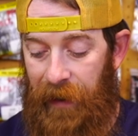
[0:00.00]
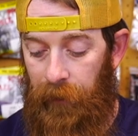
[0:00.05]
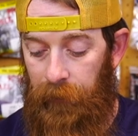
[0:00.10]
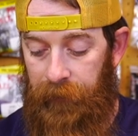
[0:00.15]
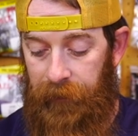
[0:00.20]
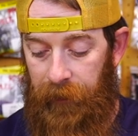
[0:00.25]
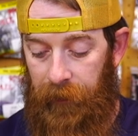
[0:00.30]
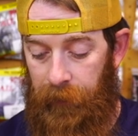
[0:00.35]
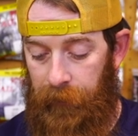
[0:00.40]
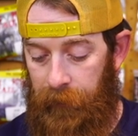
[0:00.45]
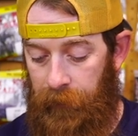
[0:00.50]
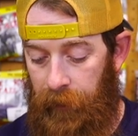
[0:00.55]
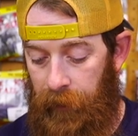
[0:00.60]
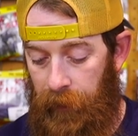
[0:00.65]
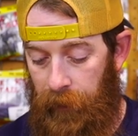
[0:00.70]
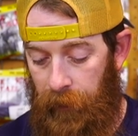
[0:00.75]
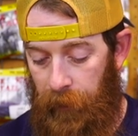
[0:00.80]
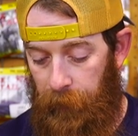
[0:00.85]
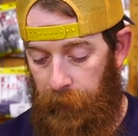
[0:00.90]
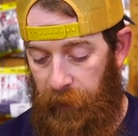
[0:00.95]
out there.
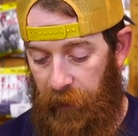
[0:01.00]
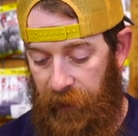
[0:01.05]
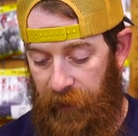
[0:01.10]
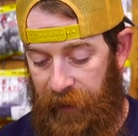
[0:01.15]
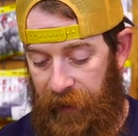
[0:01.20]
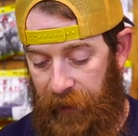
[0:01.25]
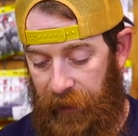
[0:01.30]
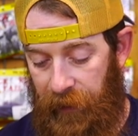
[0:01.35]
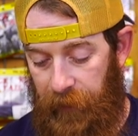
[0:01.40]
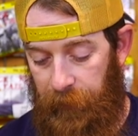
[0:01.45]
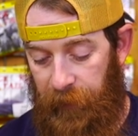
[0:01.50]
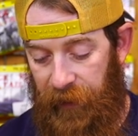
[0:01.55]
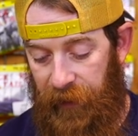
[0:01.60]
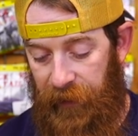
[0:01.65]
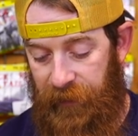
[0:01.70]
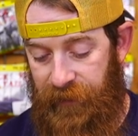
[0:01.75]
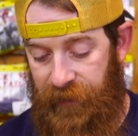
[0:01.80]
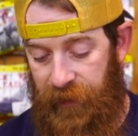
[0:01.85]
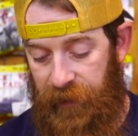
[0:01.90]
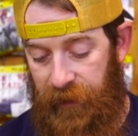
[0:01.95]
But Candy
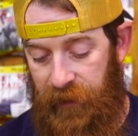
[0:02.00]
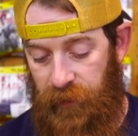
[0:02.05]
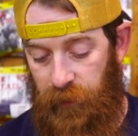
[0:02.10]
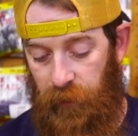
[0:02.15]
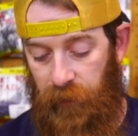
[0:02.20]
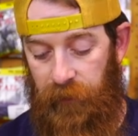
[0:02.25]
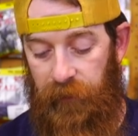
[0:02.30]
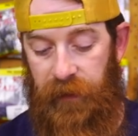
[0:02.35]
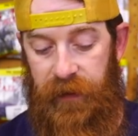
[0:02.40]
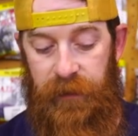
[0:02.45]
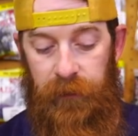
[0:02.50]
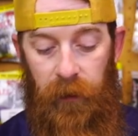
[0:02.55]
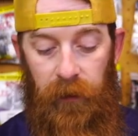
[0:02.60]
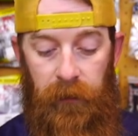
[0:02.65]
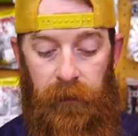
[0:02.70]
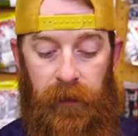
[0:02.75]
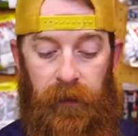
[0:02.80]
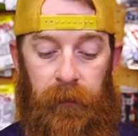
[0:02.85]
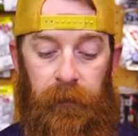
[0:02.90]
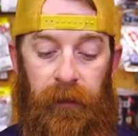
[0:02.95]
Baits is one of these
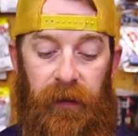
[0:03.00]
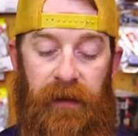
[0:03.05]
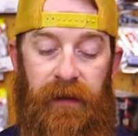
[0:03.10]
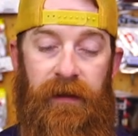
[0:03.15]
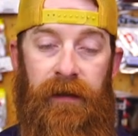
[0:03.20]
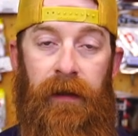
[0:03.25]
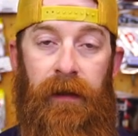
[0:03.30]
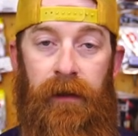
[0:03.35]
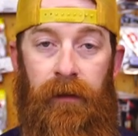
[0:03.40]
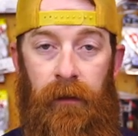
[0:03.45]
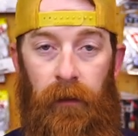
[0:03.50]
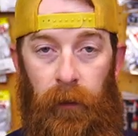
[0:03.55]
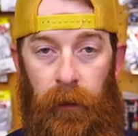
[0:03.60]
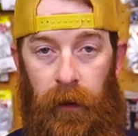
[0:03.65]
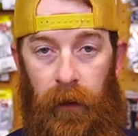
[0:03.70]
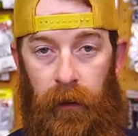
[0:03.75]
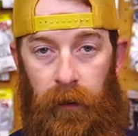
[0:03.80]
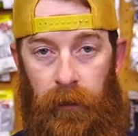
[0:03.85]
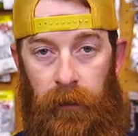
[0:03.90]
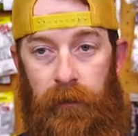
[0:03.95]
smaller companies that, you know,
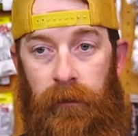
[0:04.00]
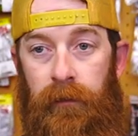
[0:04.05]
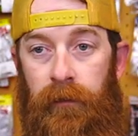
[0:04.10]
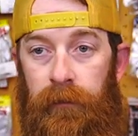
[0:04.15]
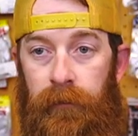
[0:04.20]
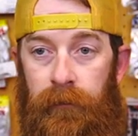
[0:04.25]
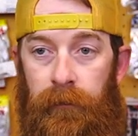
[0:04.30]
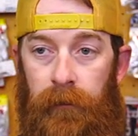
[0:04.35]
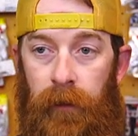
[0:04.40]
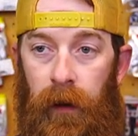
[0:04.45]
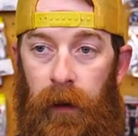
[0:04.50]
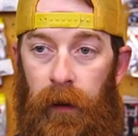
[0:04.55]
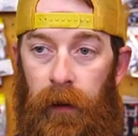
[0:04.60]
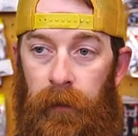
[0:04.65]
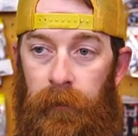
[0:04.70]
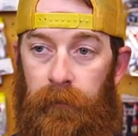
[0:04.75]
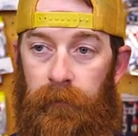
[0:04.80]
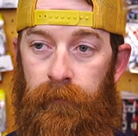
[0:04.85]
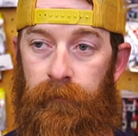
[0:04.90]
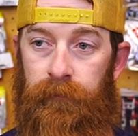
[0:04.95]
we are
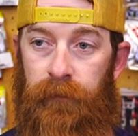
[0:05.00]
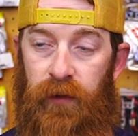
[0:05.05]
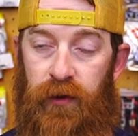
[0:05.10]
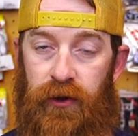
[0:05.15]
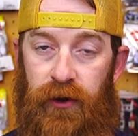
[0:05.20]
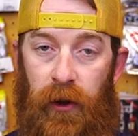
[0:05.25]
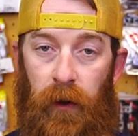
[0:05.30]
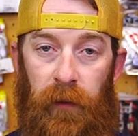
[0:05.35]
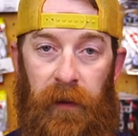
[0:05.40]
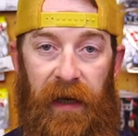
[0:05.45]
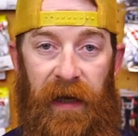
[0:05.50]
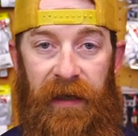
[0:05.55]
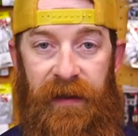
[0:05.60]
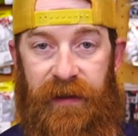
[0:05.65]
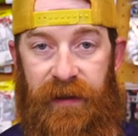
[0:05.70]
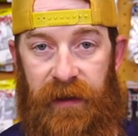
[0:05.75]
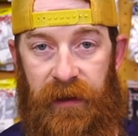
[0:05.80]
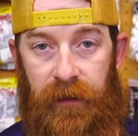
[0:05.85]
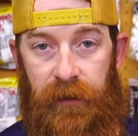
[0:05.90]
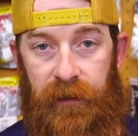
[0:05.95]

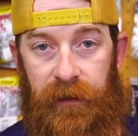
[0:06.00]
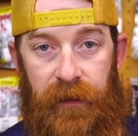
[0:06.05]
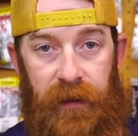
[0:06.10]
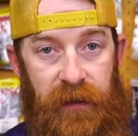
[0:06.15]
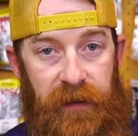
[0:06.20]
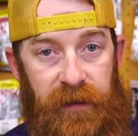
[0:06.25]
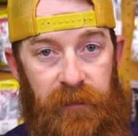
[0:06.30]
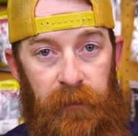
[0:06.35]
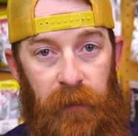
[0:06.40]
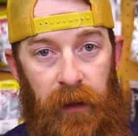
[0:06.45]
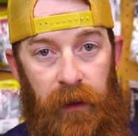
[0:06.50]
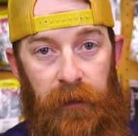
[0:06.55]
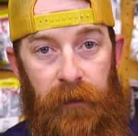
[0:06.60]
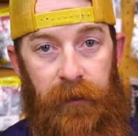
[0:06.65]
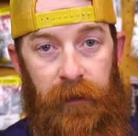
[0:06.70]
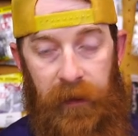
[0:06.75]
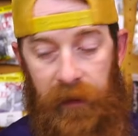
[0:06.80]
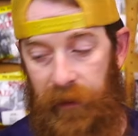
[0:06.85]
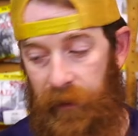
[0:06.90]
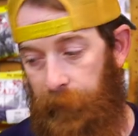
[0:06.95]
showcasing this
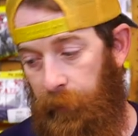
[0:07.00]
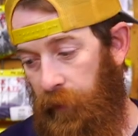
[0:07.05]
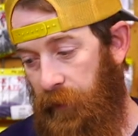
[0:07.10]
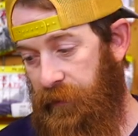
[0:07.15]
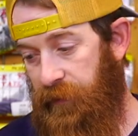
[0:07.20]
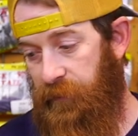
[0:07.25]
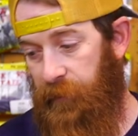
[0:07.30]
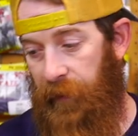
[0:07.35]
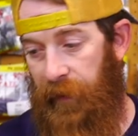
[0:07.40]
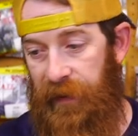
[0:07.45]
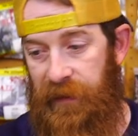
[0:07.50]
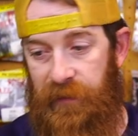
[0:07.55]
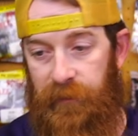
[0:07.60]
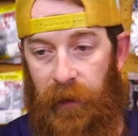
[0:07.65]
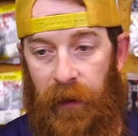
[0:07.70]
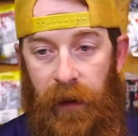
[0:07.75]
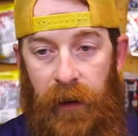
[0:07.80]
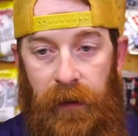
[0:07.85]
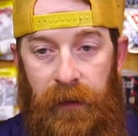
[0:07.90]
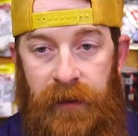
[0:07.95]
month in the Monster Bass
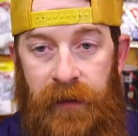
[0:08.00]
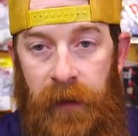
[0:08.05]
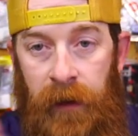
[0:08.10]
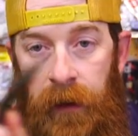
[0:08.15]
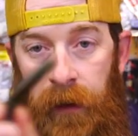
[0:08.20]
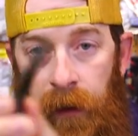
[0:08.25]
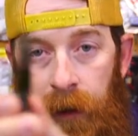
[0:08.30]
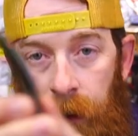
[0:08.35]
box.